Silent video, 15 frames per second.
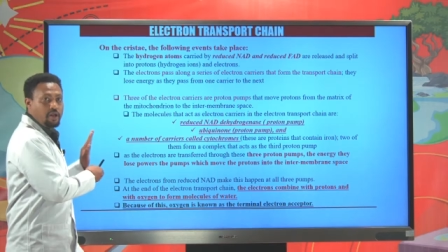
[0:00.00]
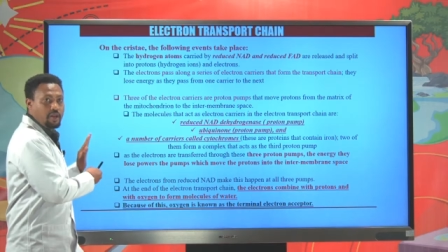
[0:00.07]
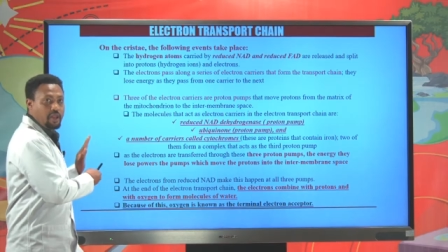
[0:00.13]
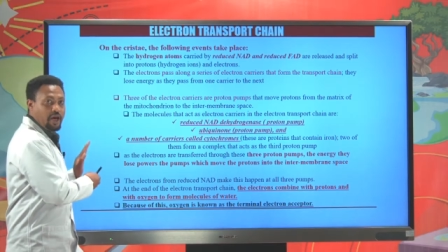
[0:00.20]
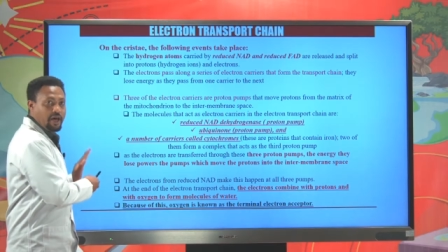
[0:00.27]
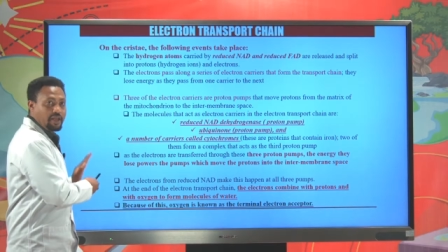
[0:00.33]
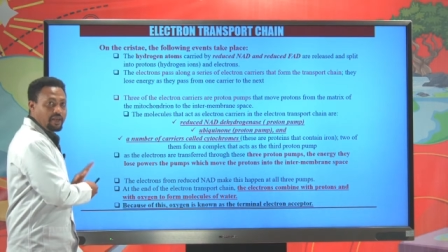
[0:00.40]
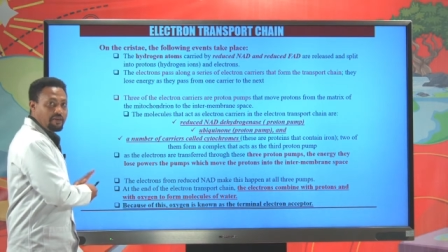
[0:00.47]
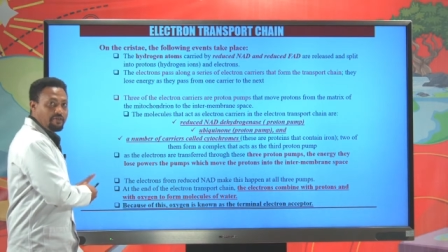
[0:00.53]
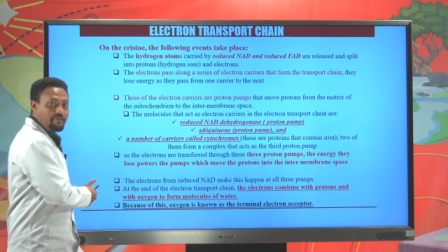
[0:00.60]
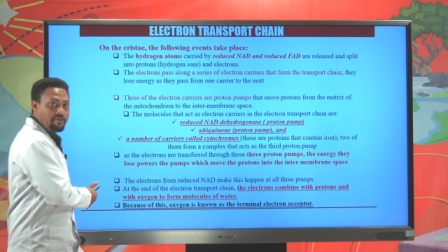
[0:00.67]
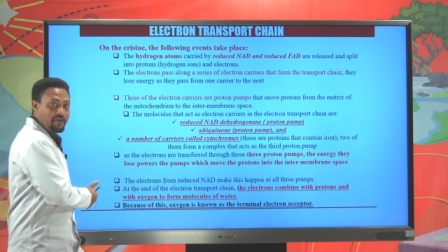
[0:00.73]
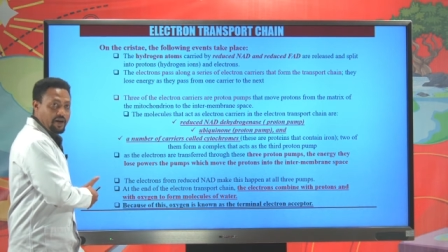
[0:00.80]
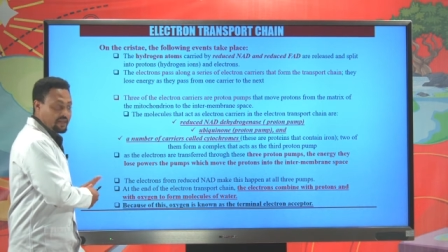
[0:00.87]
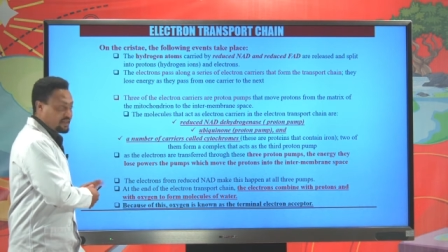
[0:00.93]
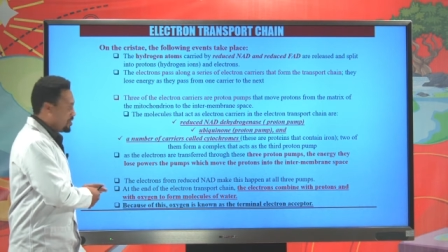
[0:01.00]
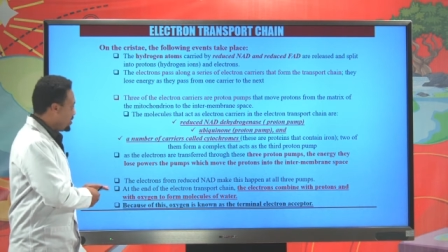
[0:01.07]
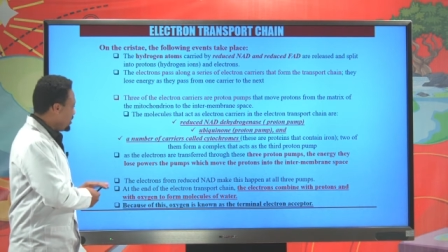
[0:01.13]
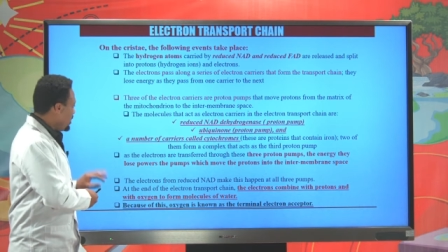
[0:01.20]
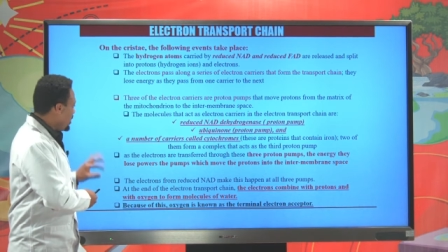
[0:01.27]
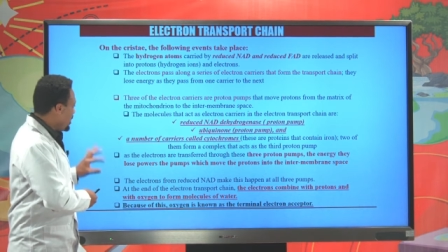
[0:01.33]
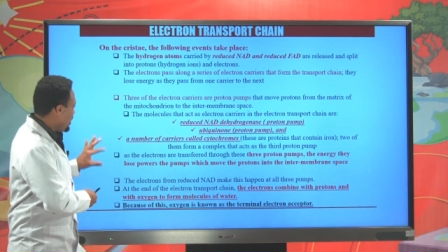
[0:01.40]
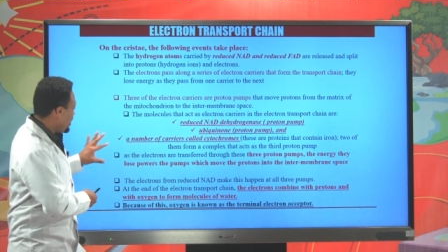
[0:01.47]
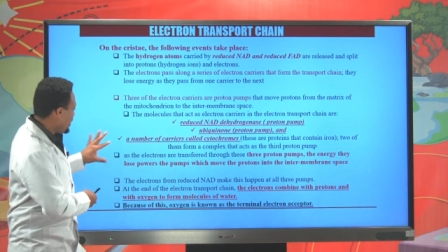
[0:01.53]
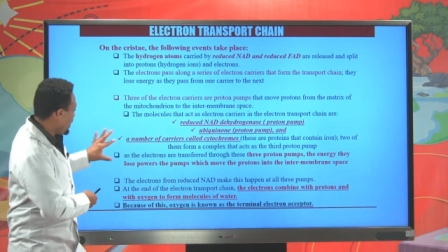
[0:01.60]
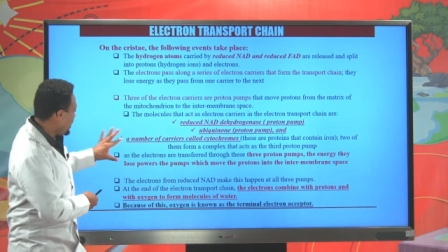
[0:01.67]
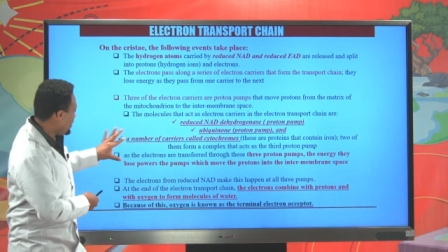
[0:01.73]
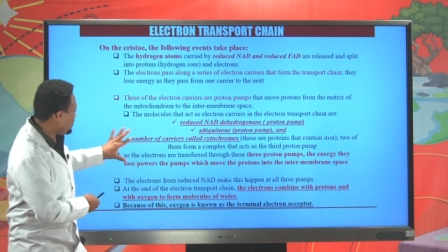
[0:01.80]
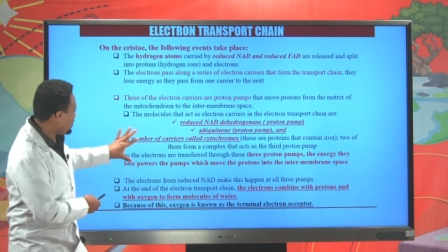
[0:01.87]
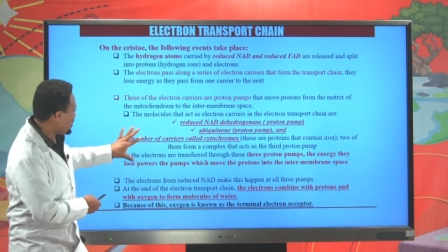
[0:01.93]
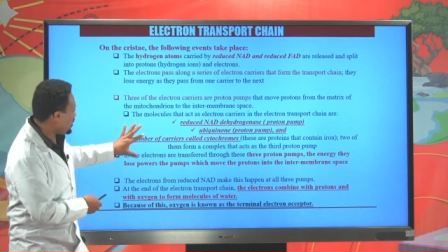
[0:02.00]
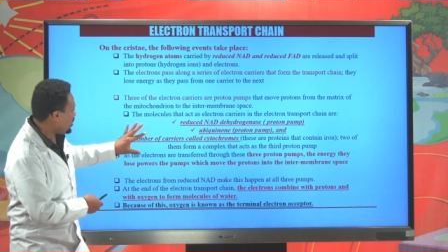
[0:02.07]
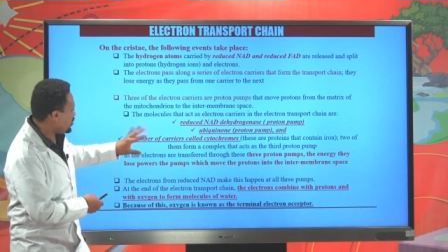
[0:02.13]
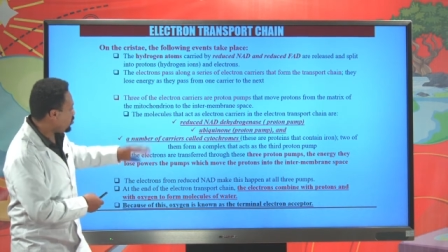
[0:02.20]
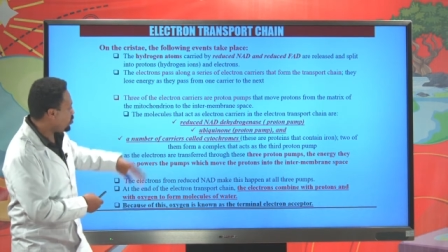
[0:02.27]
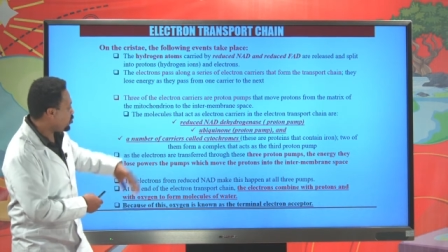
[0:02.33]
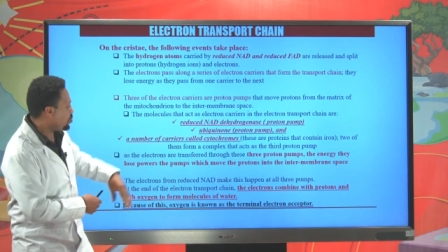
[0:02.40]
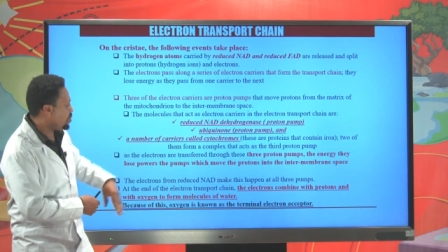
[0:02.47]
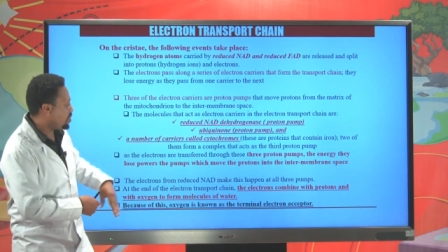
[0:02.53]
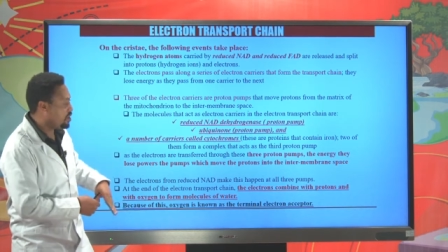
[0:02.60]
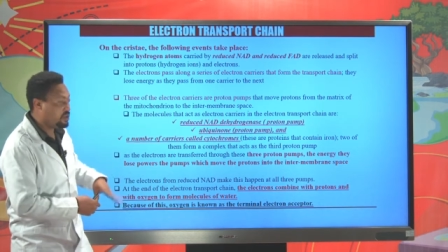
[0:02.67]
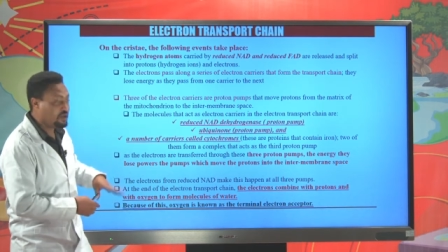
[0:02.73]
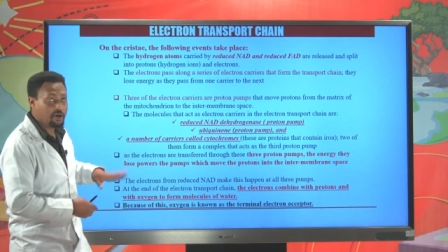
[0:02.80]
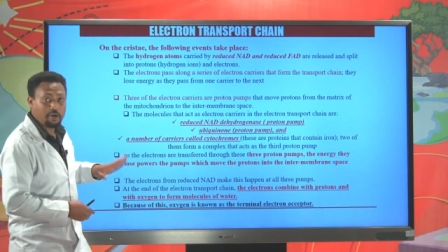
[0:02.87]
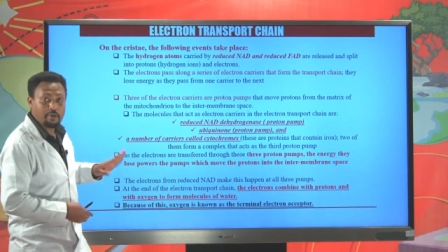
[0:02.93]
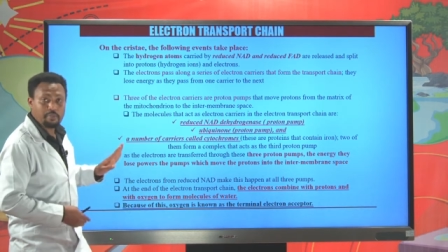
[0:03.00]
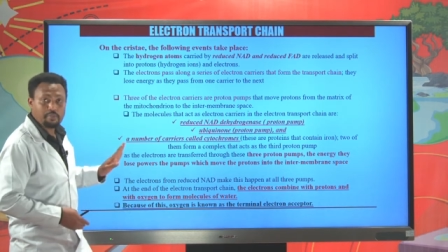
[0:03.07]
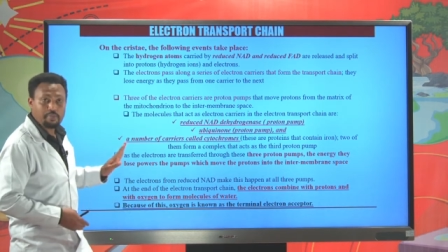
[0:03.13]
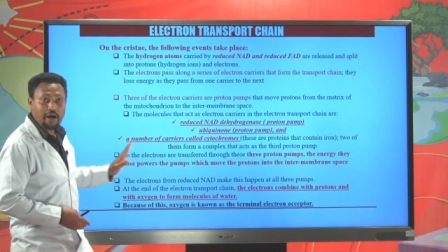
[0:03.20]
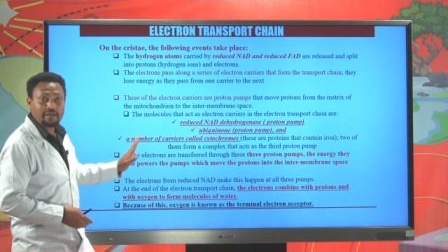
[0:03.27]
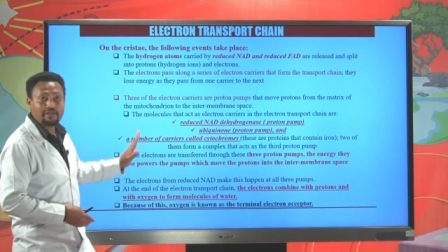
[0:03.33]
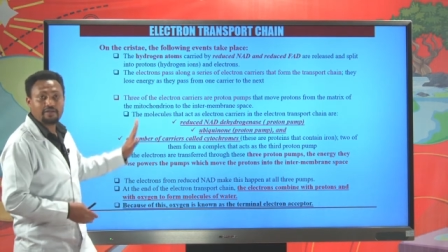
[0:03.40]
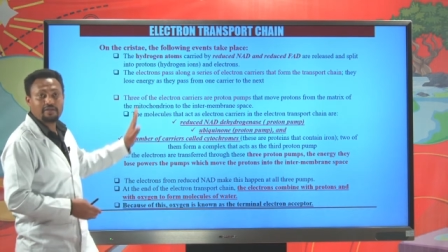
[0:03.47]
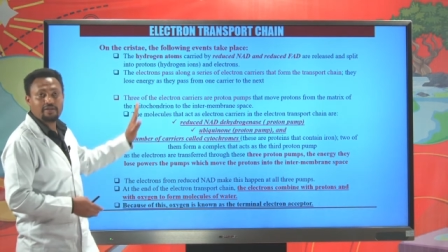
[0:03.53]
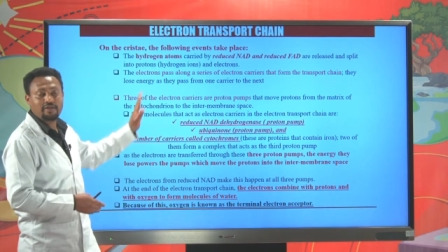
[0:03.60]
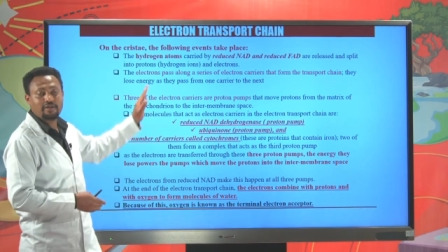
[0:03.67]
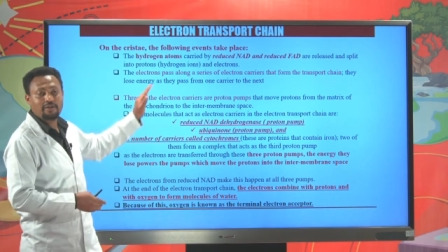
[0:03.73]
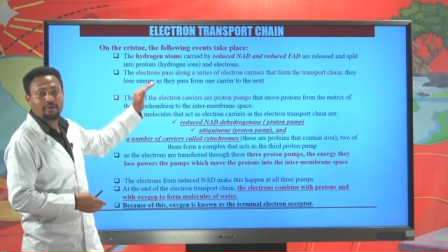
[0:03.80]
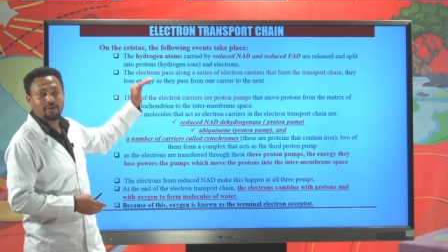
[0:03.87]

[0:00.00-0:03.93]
NAD and FAD, and helping it to be passed